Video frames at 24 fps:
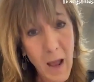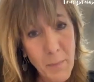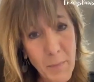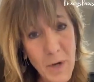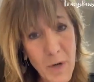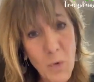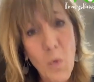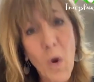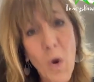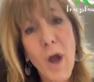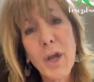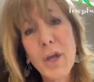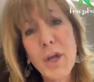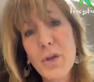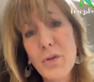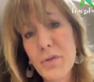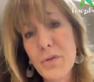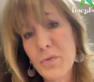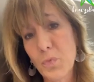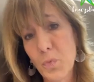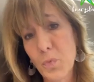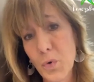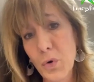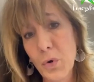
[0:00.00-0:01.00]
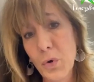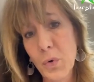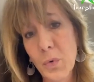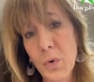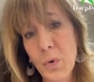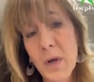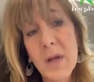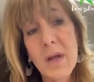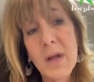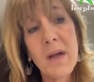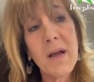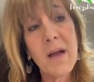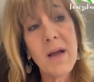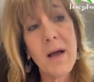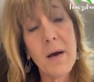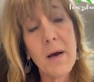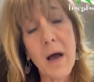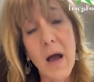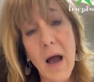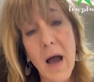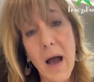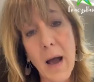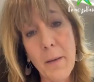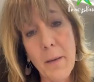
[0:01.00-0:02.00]
I'm going to walk you through
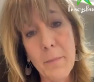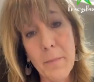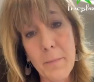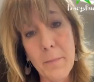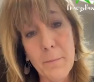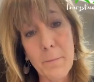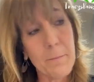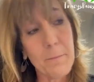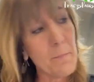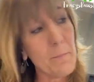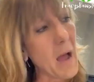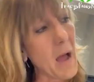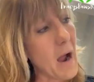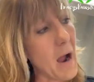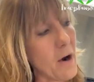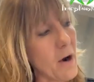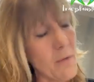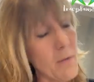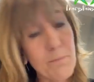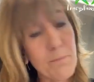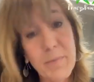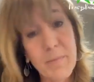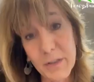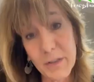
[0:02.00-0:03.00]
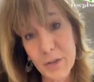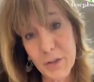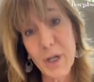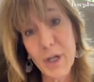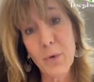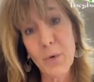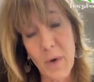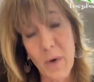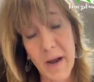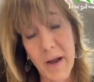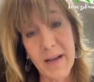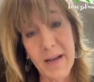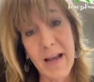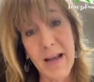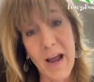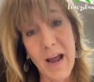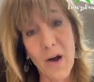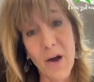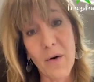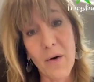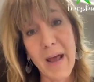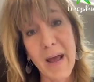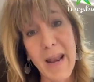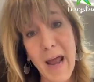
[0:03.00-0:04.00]
our building right
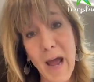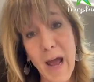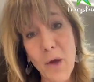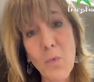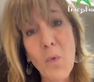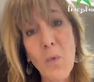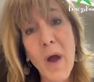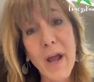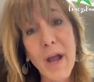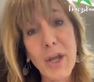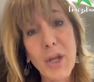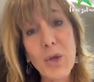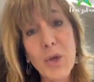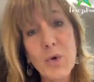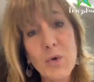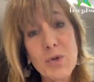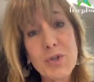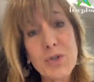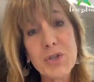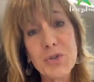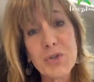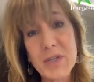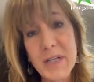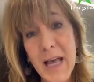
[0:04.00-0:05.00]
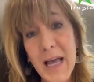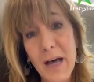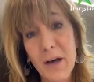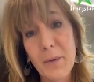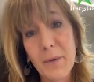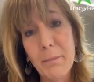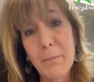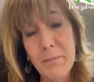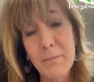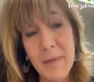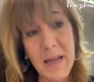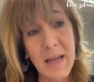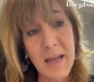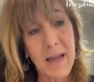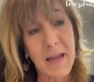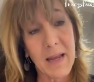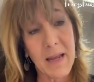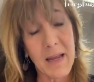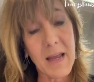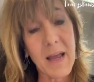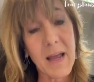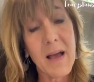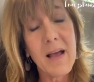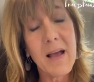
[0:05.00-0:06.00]
now, and I want you to tell
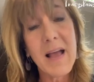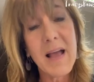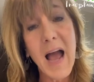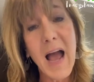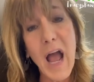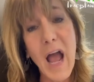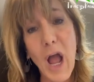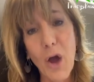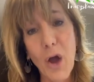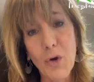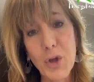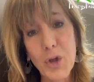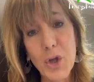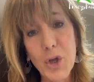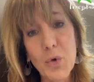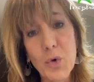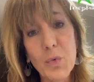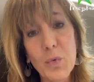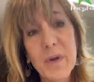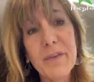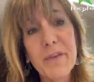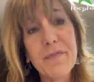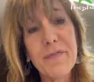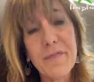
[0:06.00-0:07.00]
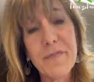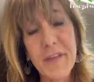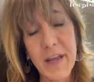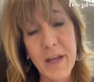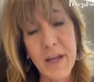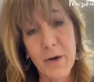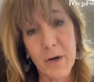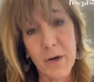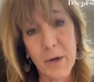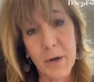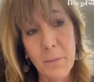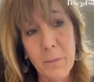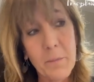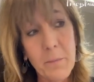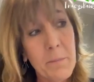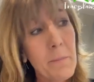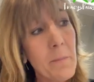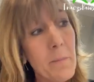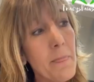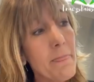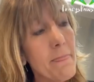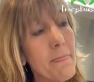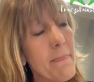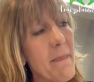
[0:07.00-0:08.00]
me how you would feel
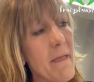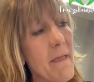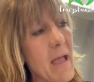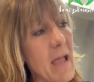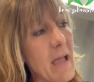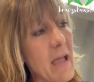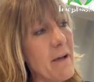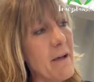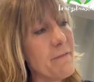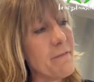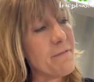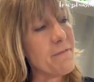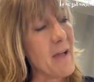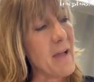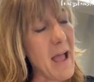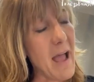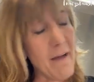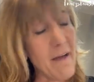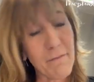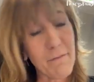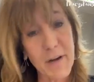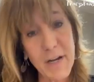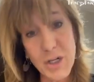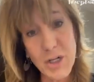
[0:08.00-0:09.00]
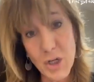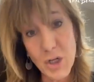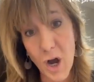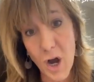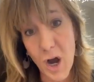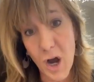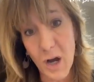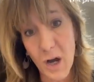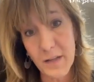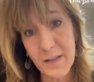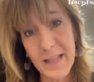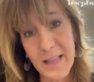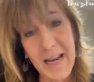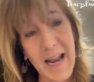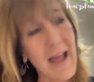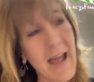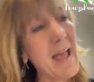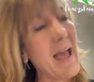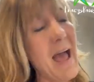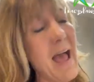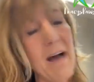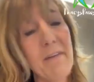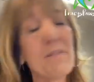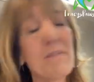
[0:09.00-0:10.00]
if every dog that I
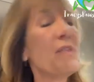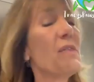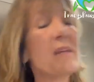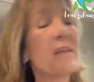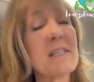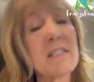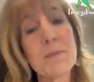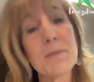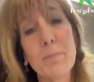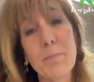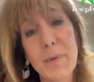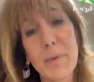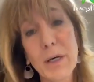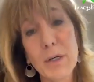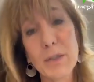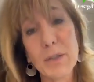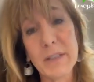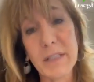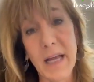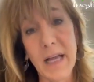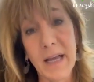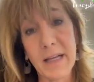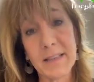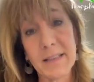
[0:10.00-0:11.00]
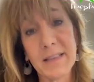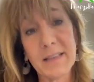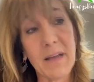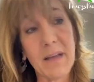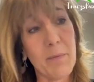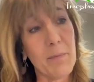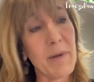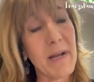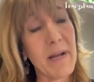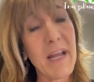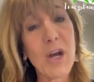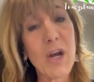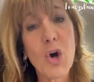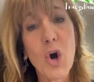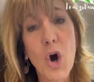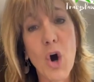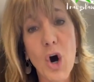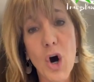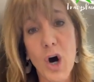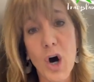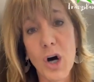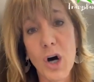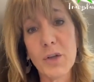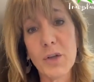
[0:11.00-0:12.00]
have in this building, somebody
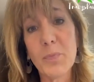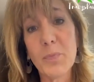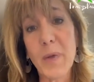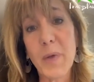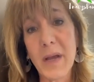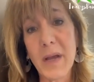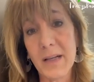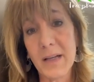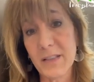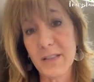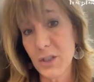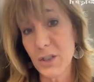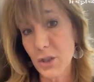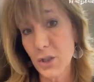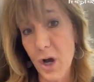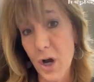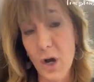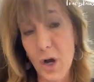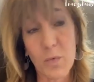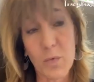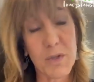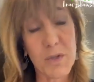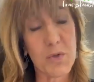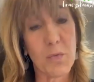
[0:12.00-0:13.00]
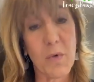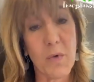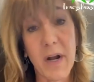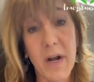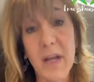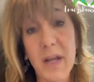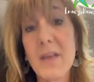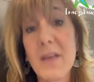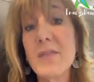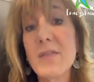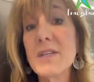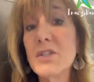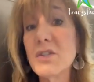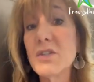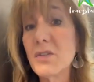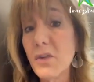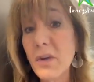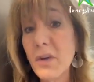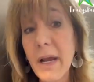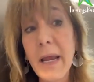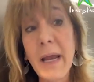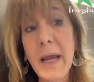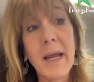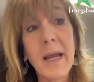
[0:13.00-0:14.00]
called because the dog was running in the
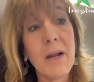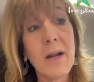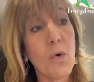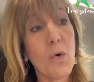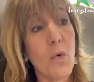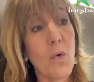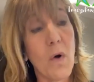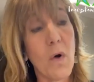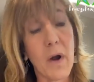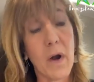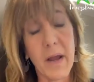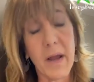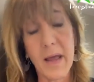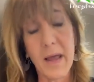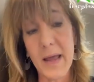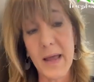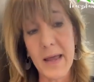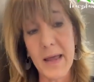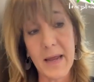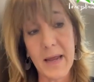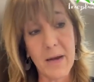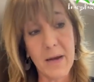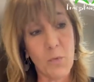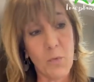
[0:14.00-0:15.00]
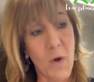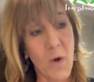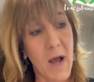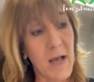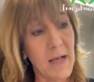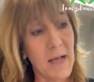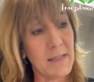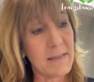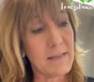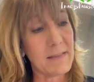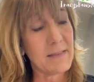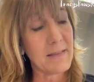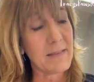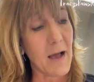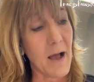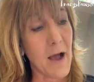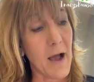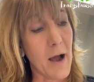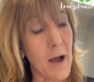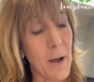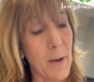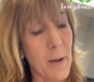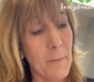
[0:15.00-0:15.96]
street or it was